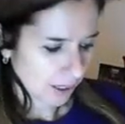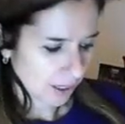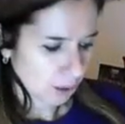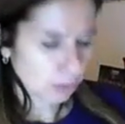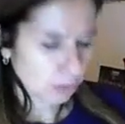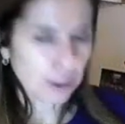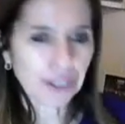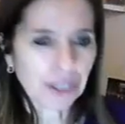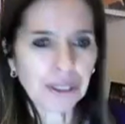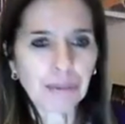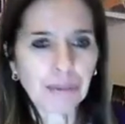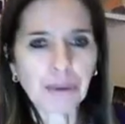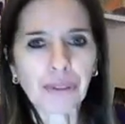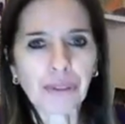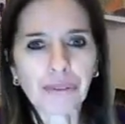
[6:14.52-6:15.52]
We're on
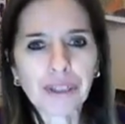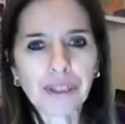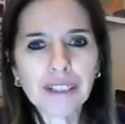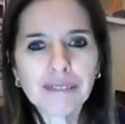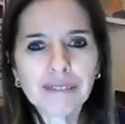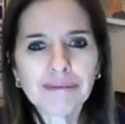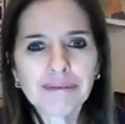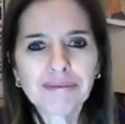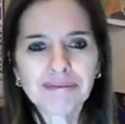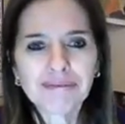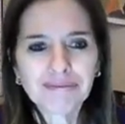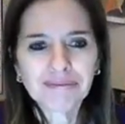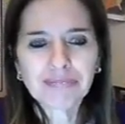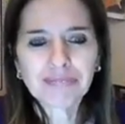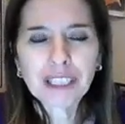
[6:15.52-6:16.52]
number 3.
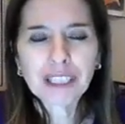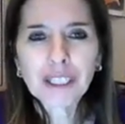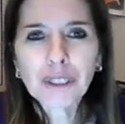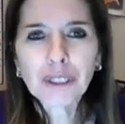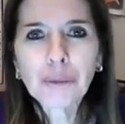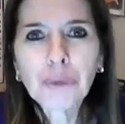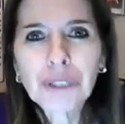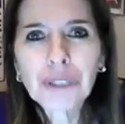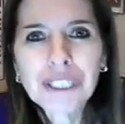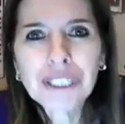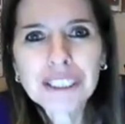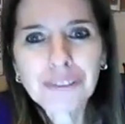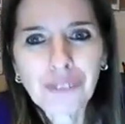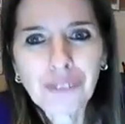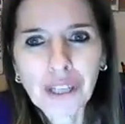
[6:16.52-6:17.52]
The word
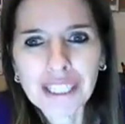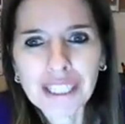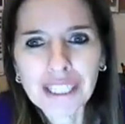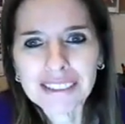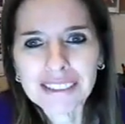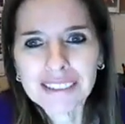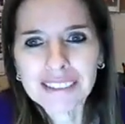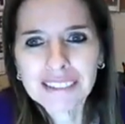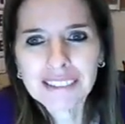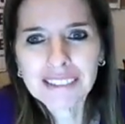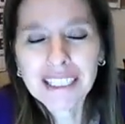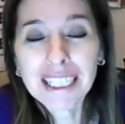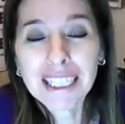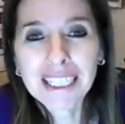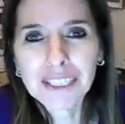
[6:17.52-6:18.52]
is friend.
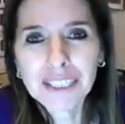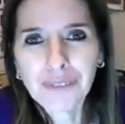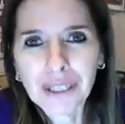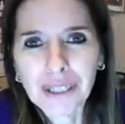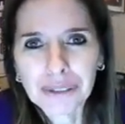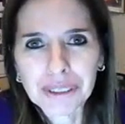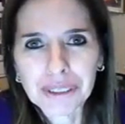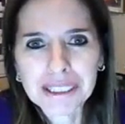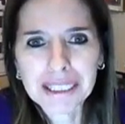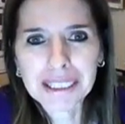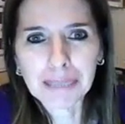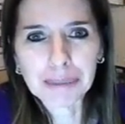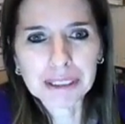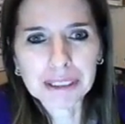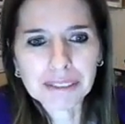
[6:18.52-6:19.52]
Let's follow the
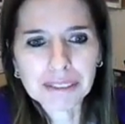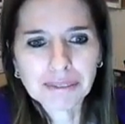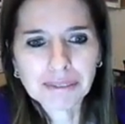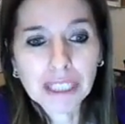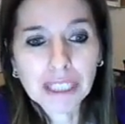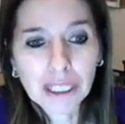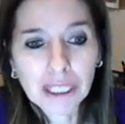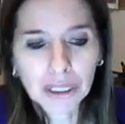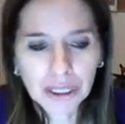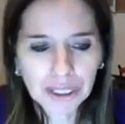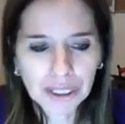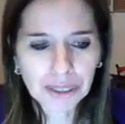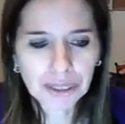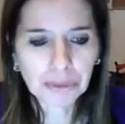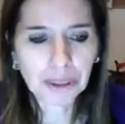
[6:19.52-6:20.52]
steps. Look
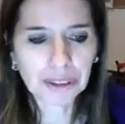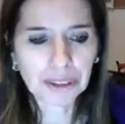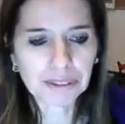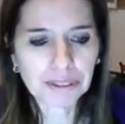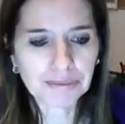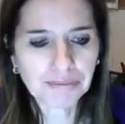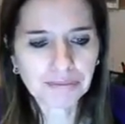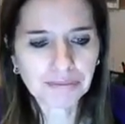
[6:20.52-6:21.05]
at the word.